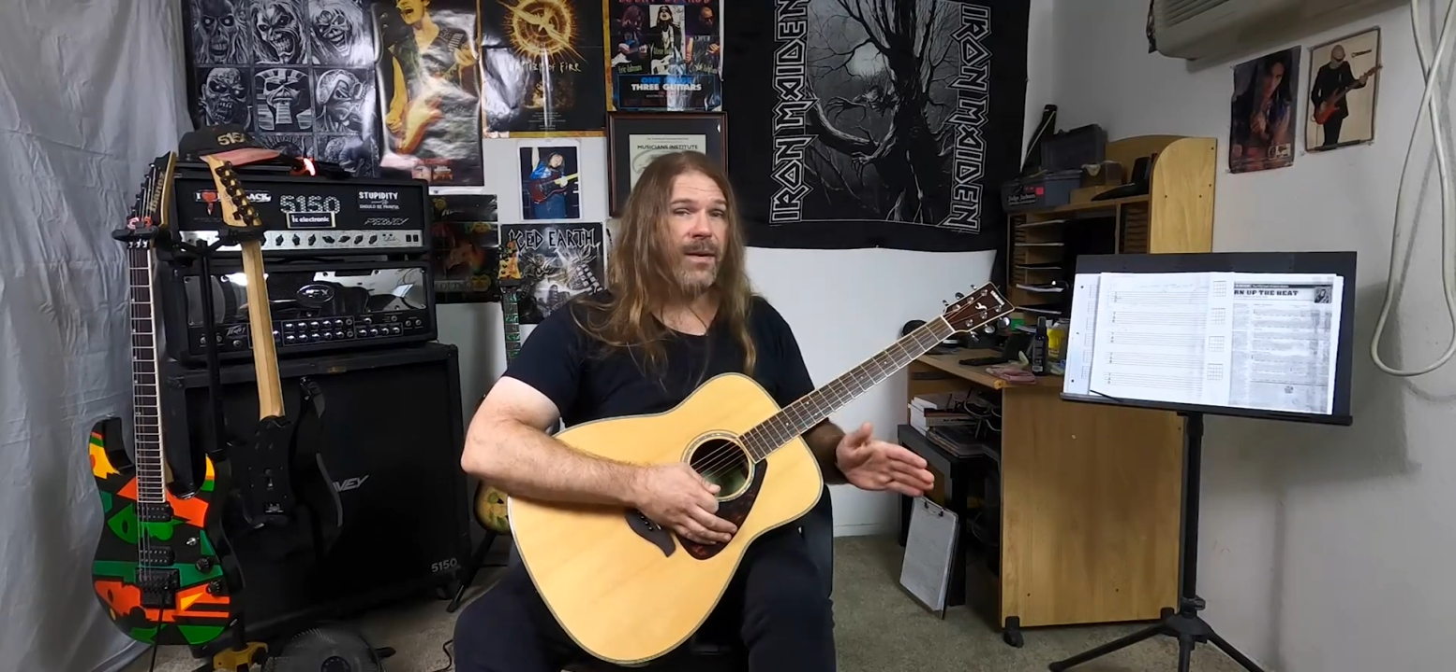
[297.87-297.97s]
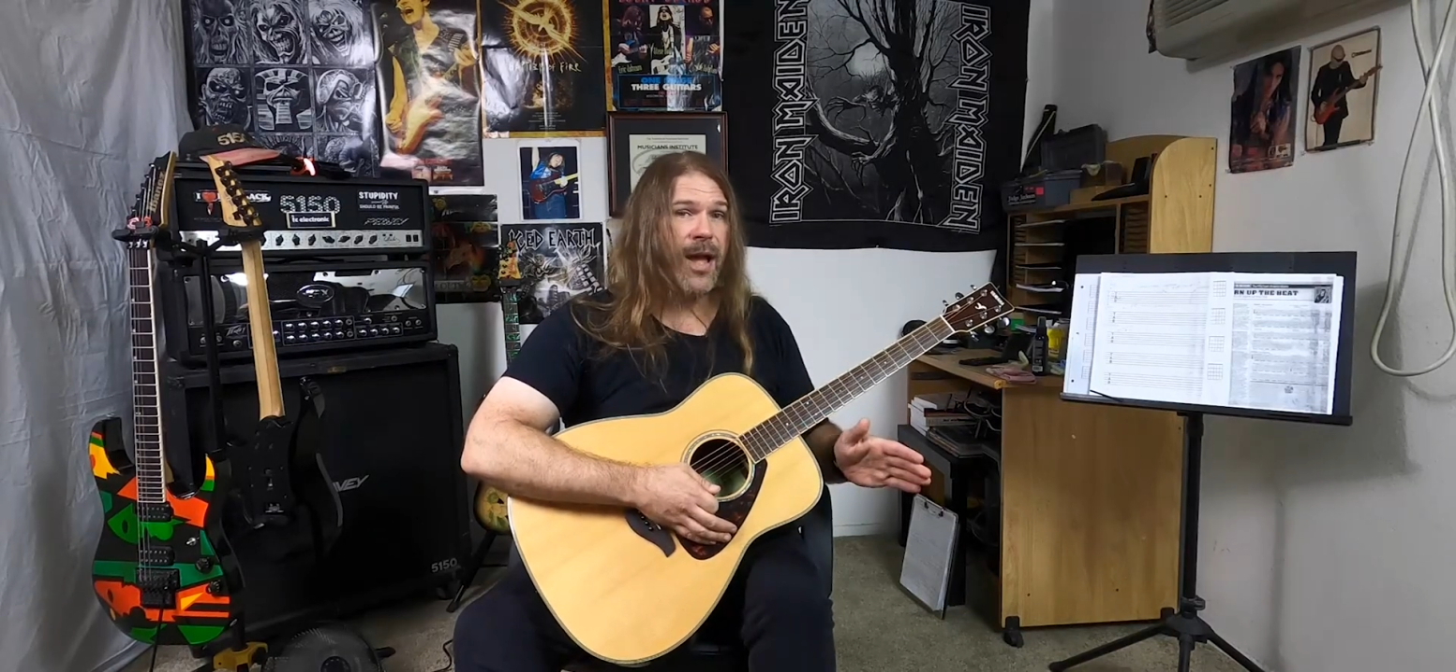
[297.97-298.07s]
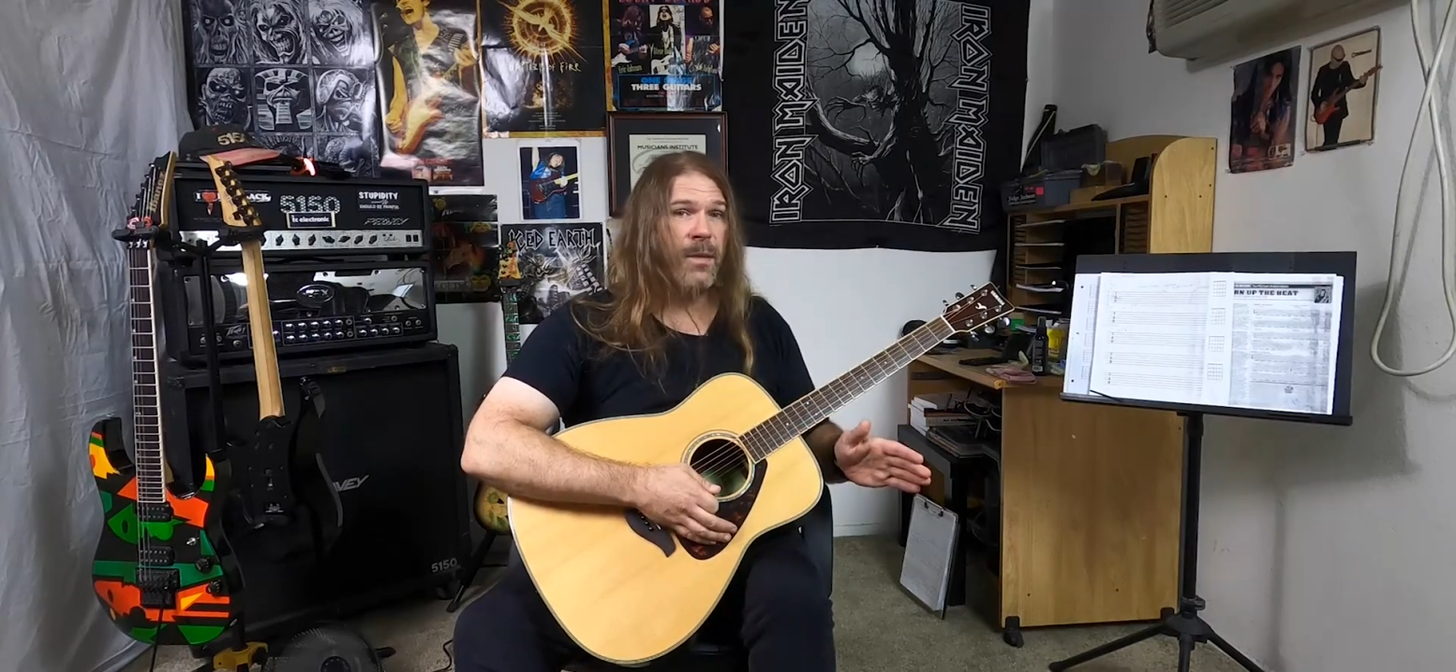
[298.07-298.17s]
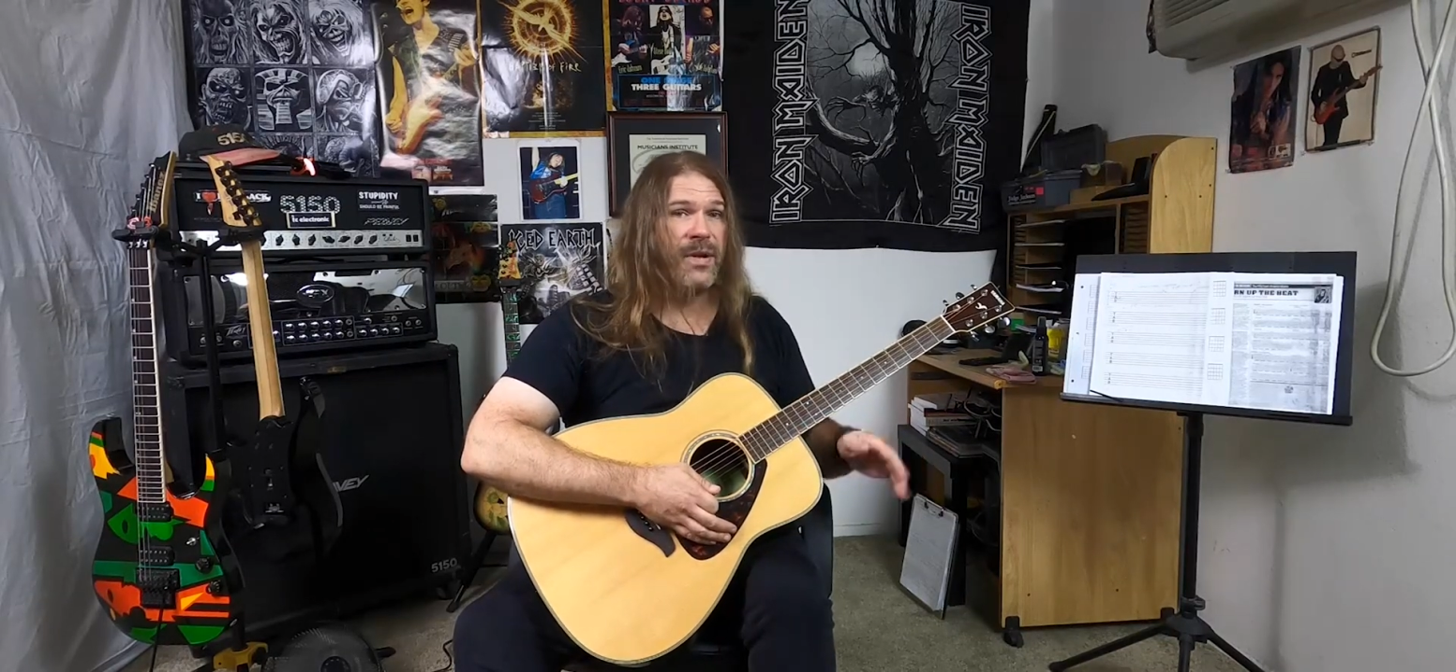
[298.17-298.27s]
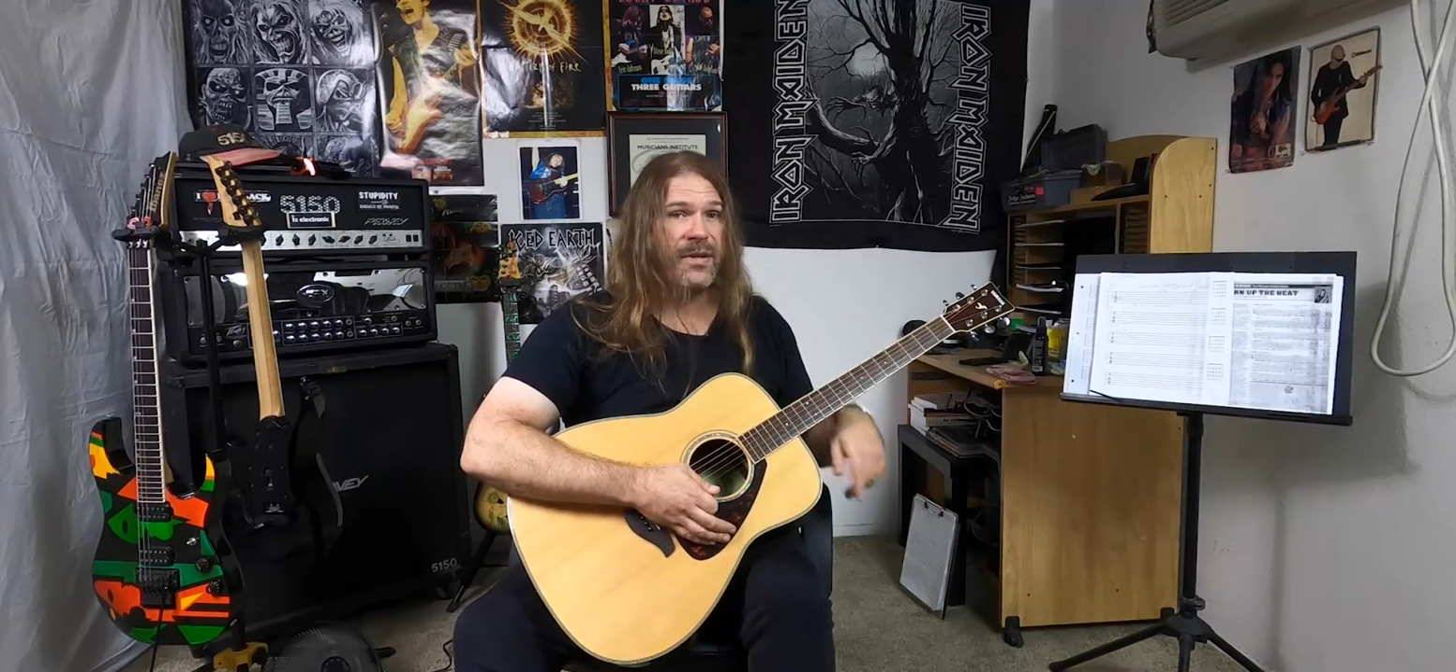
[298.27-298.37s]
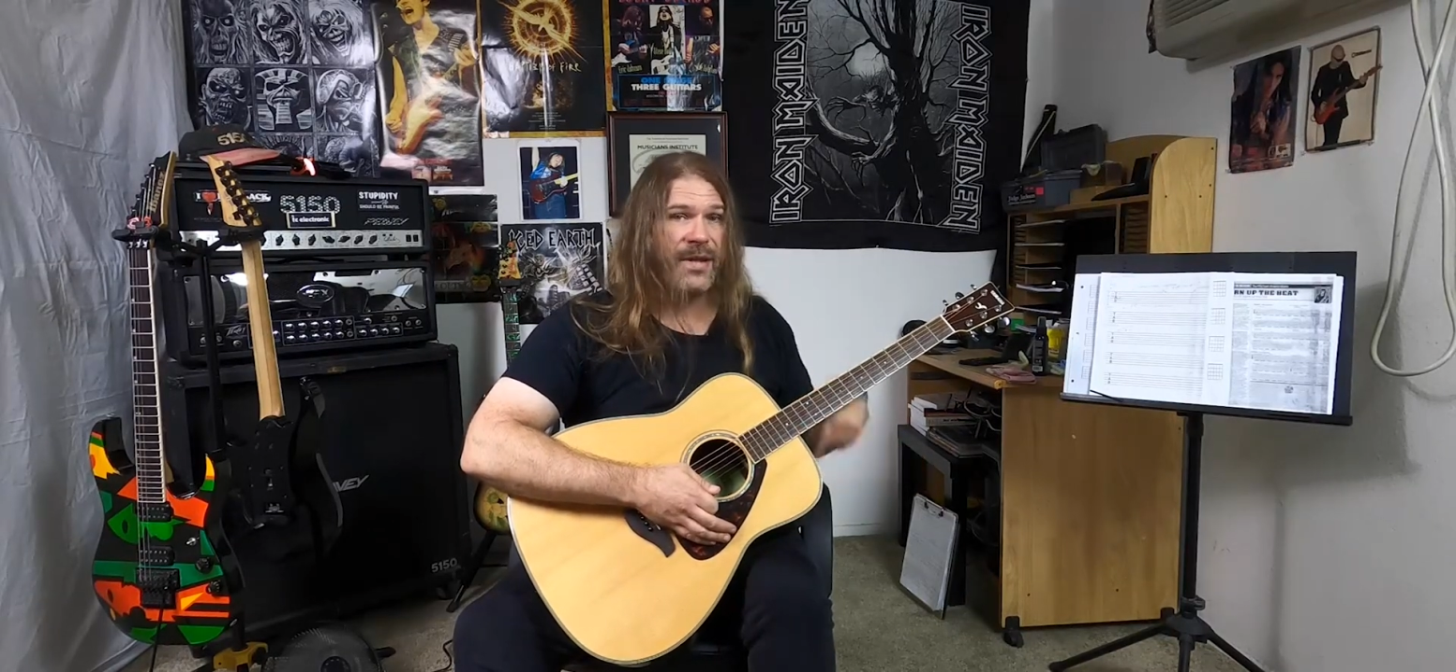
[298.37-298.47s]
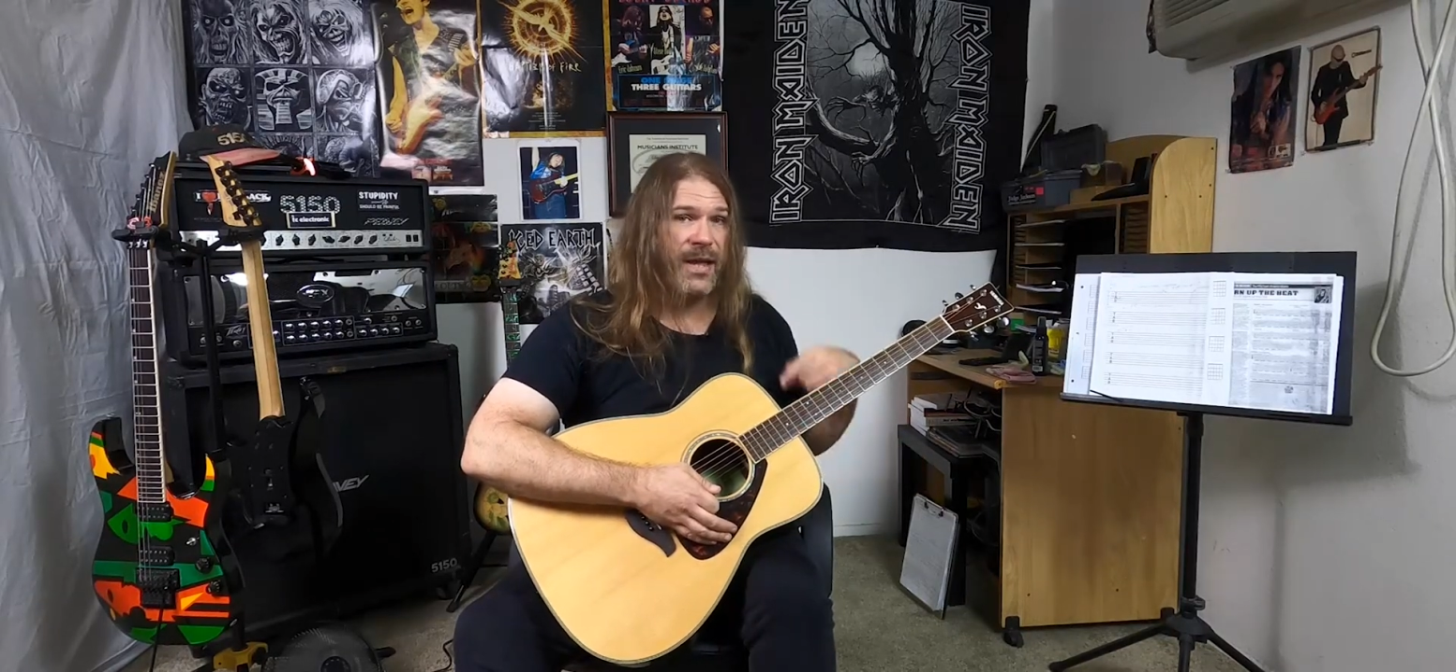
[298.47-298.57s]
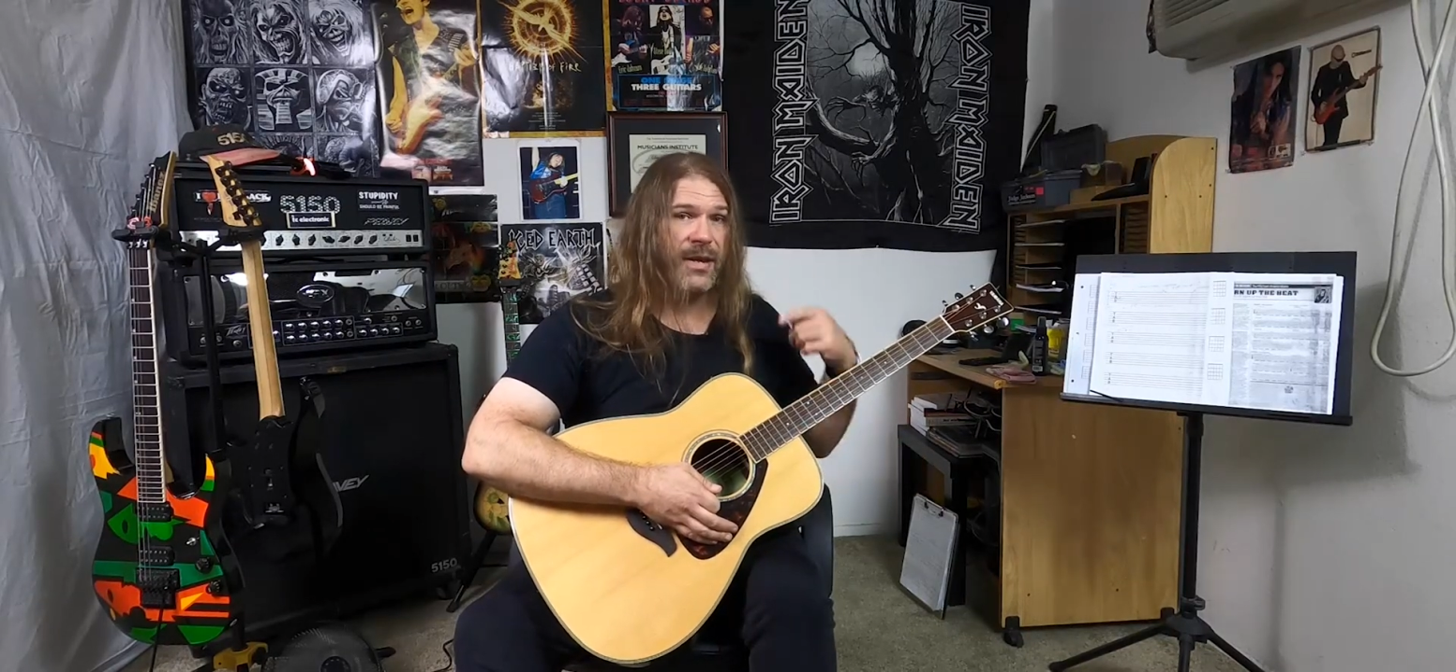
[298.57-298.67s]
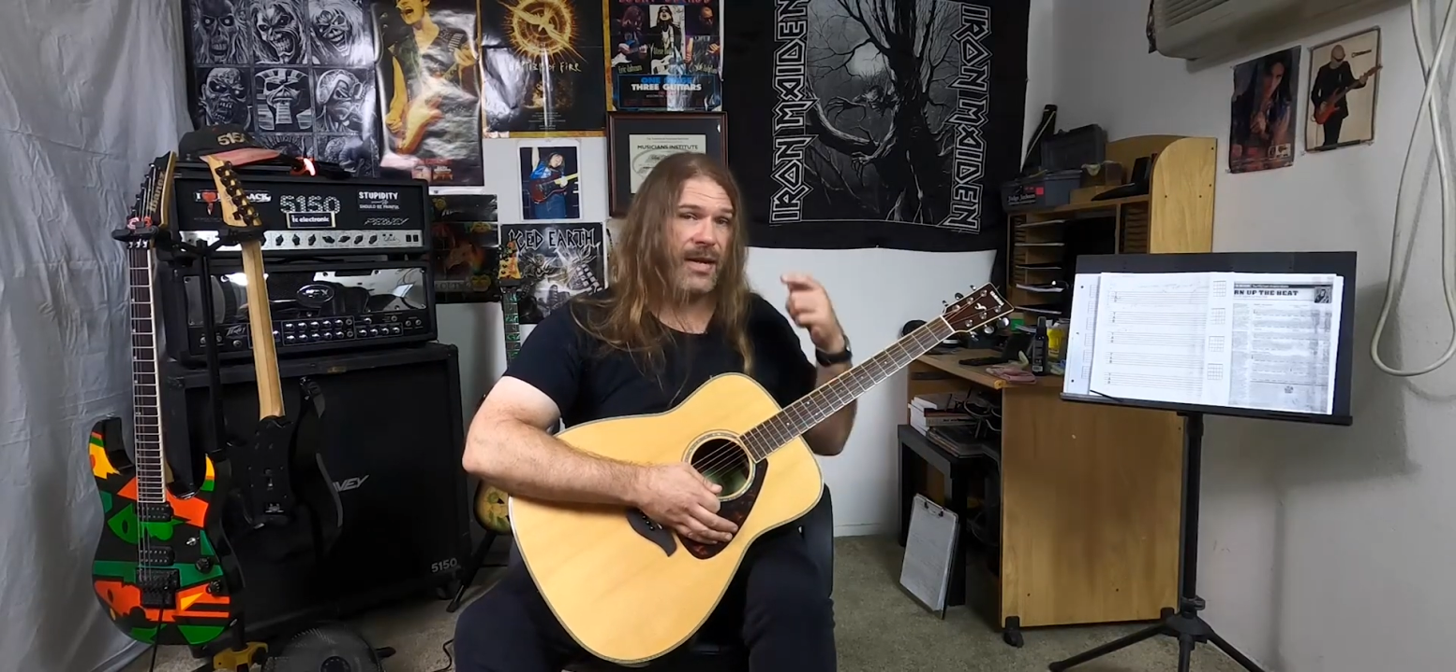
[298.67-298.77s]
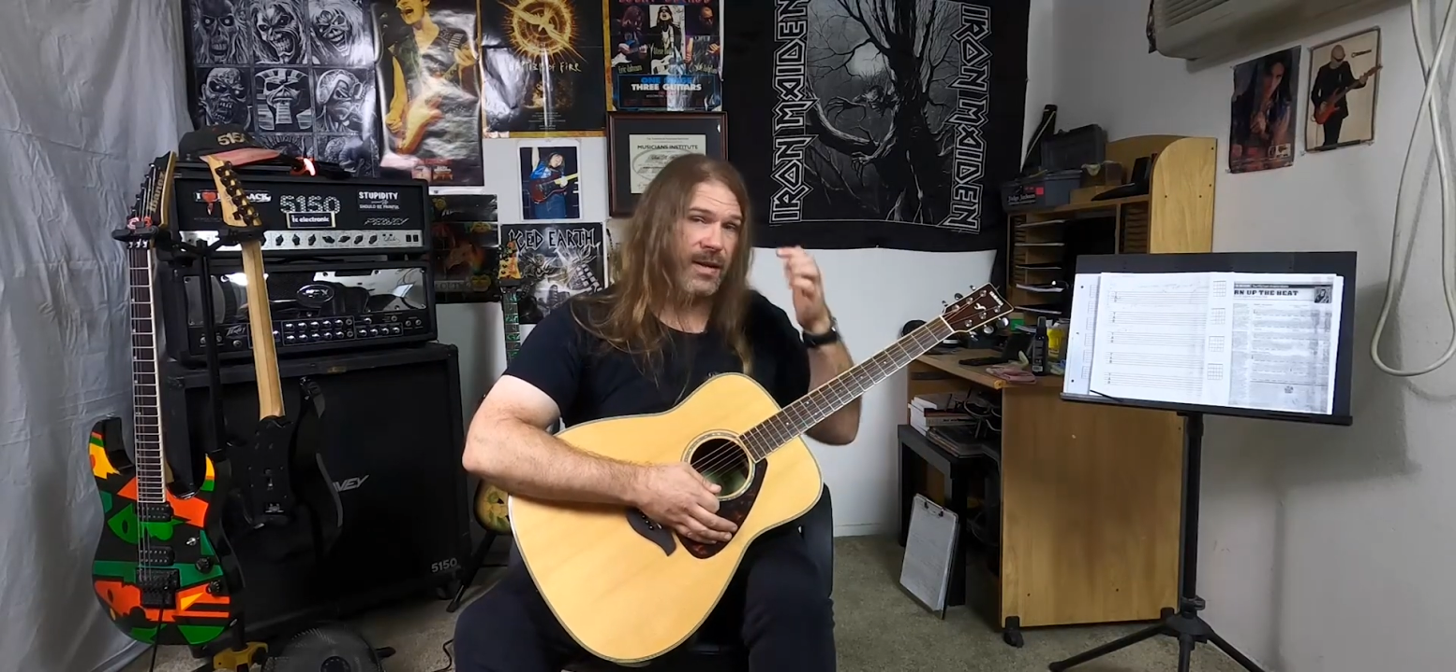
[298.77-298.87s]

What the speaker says: loud because counting